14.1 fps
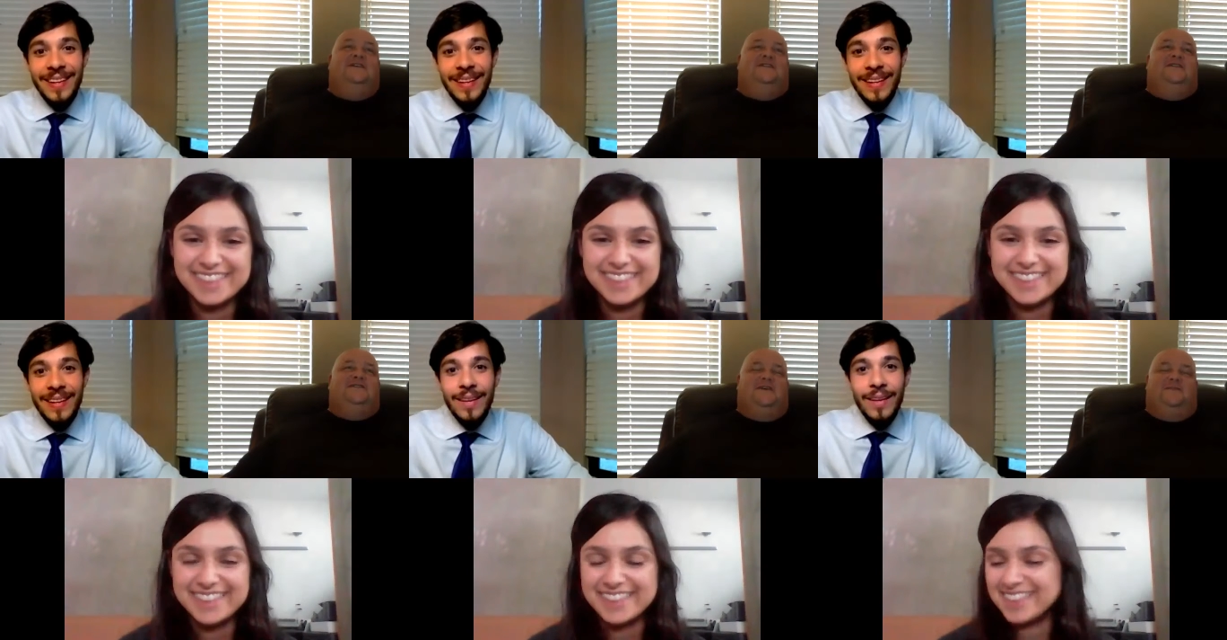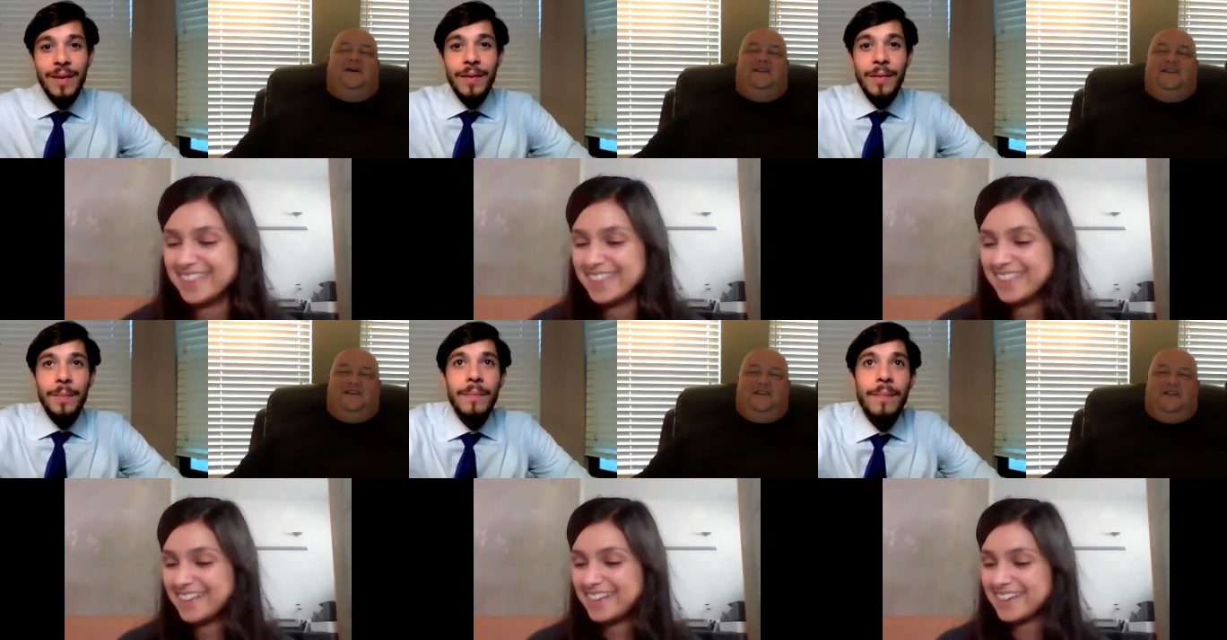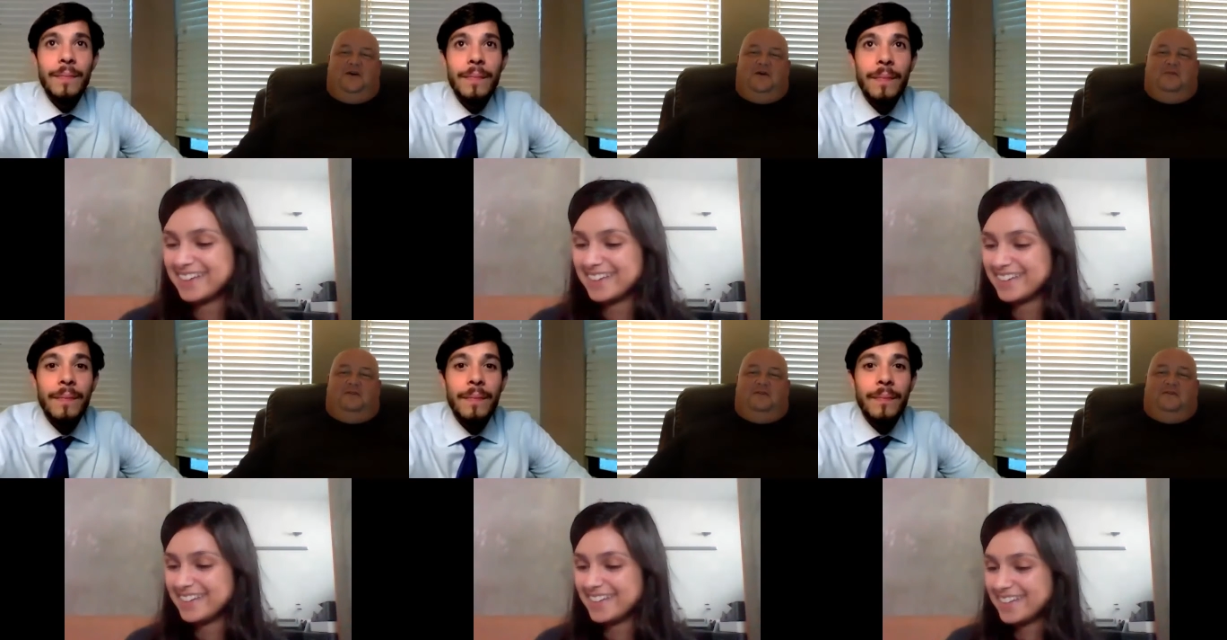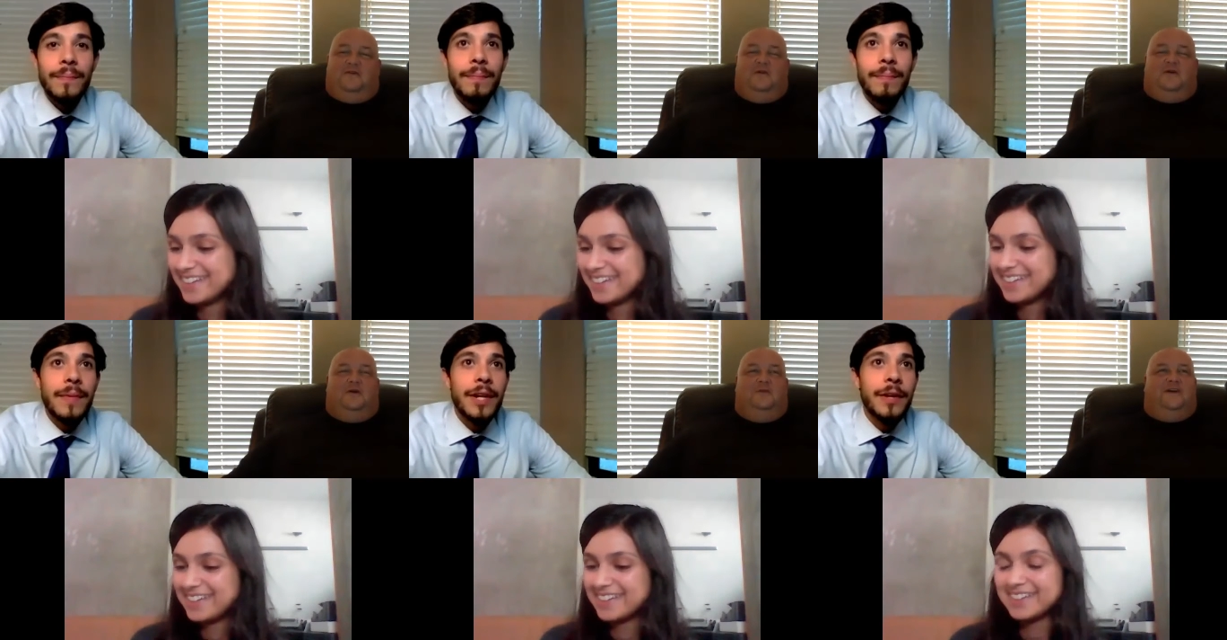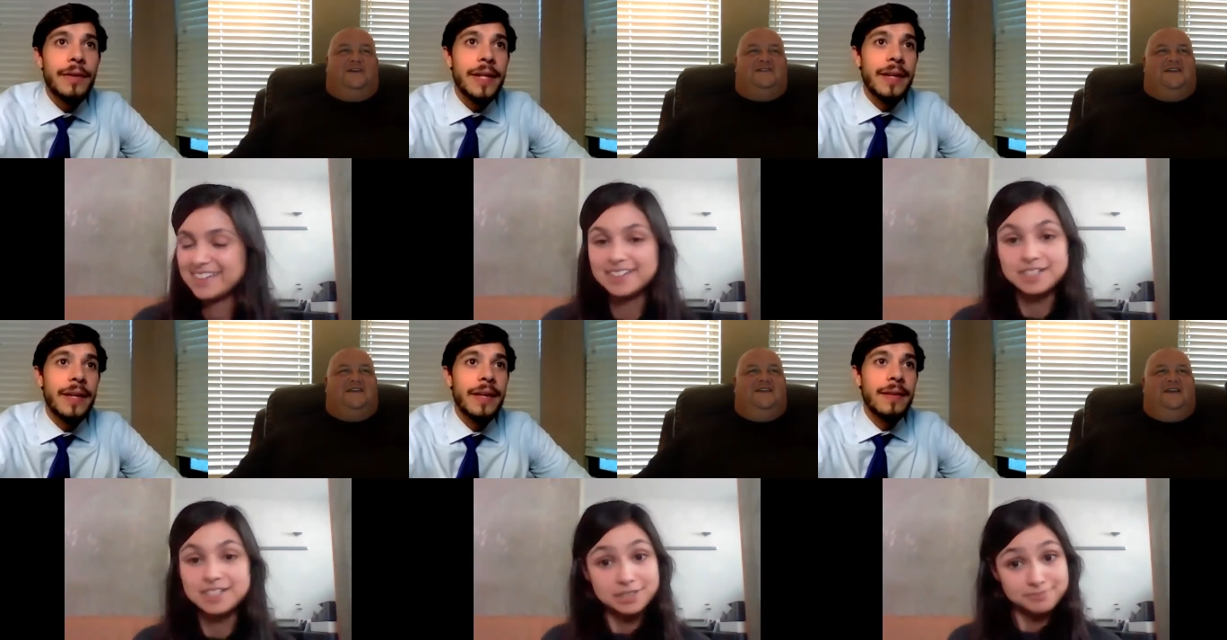Speaker 1: something I didn't know before because I
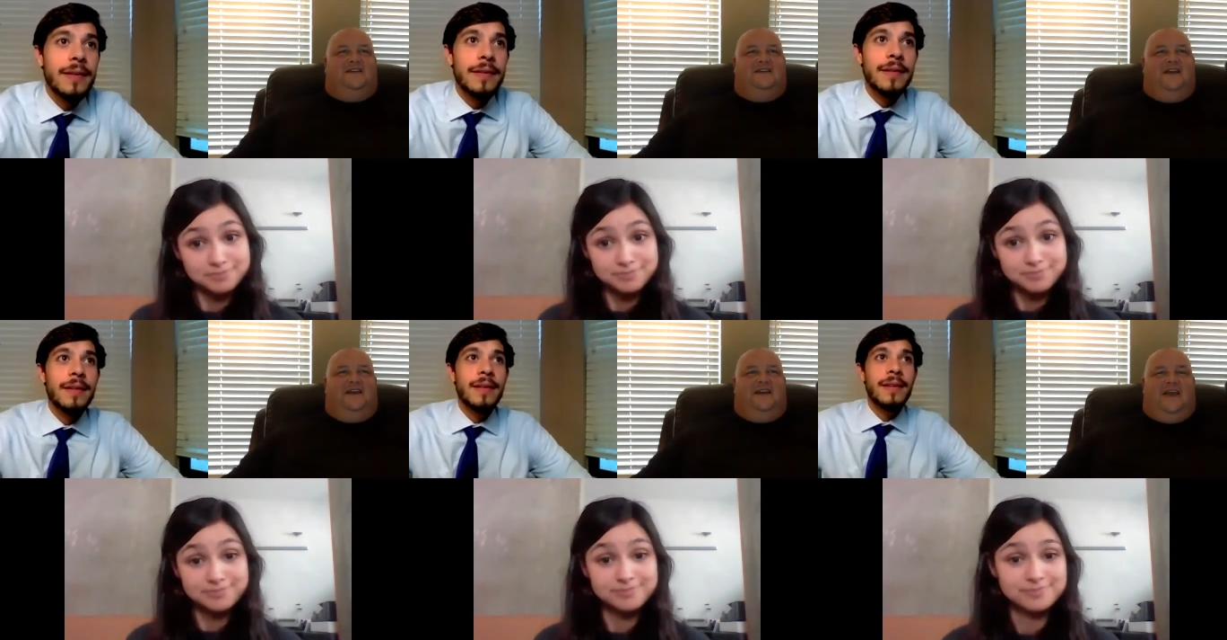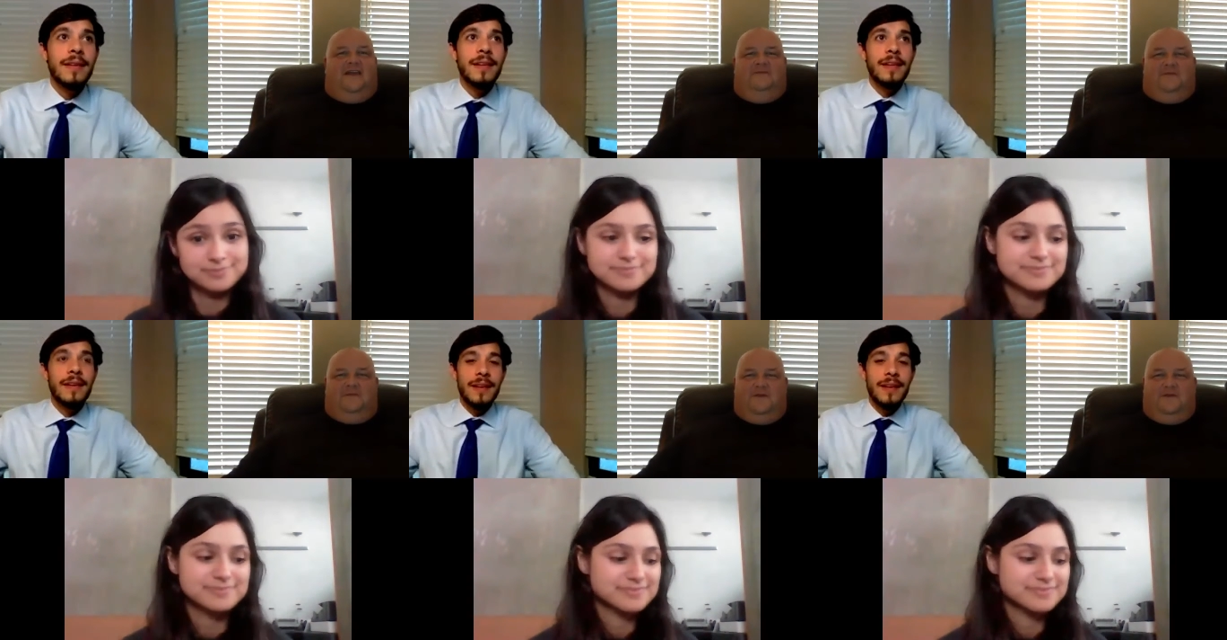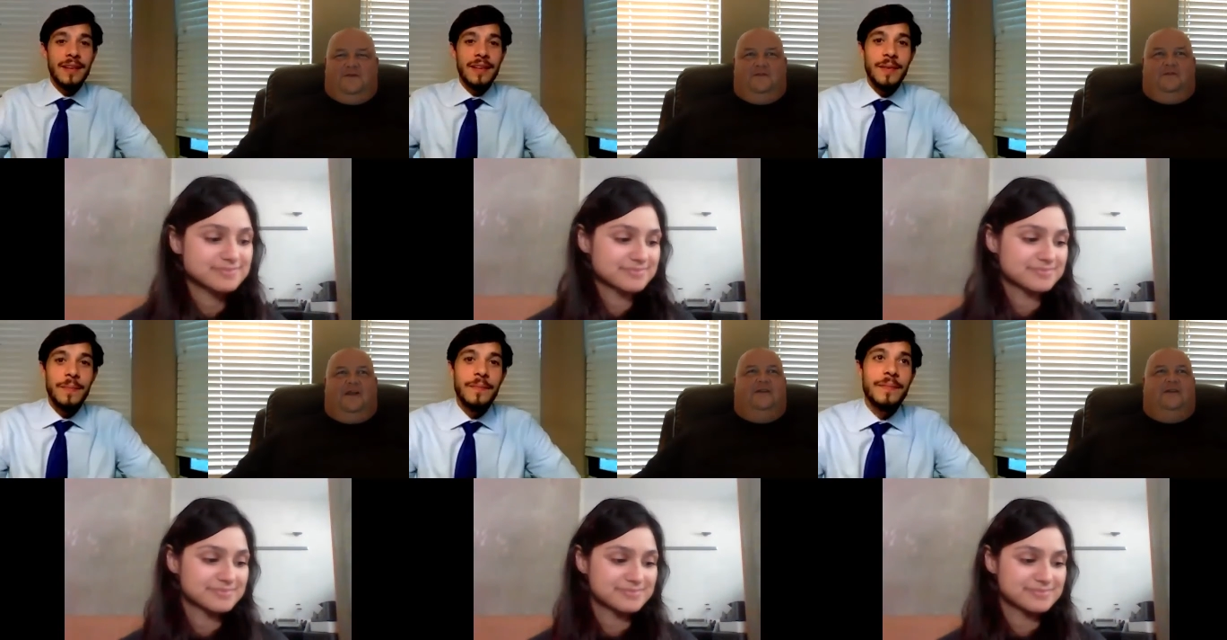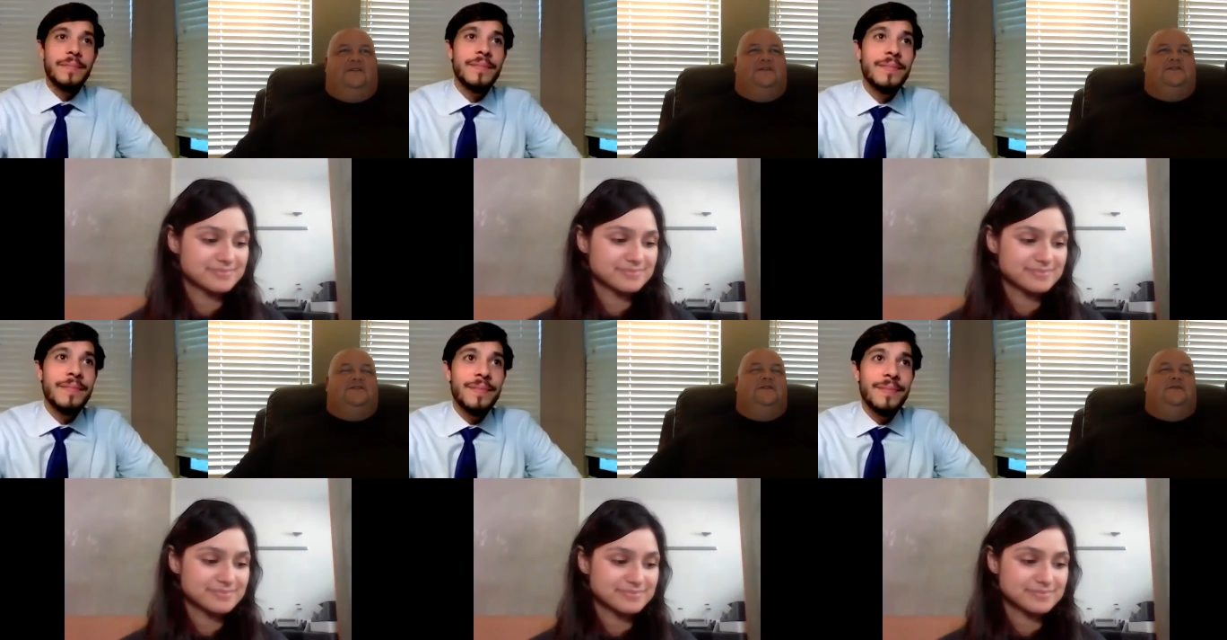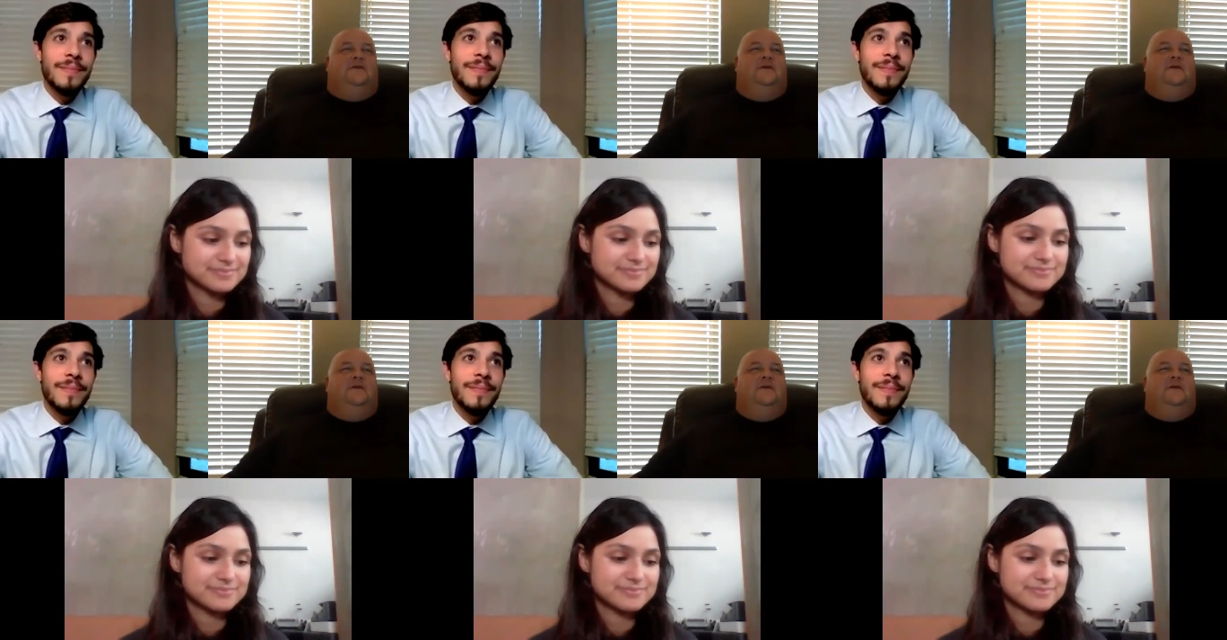think it came from different flavors and